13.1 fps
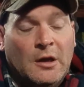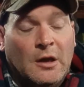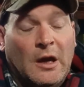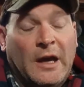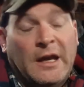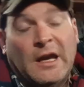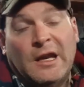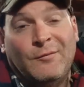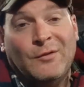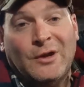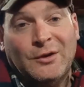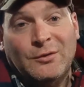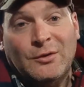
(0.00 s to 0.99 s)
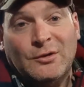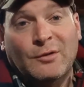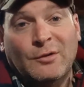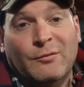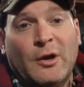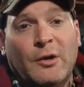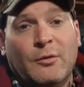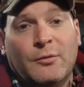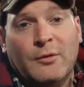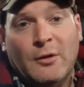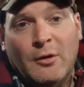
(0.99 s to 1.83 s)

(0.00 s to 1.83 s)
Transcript: I can't even get to the Silverado to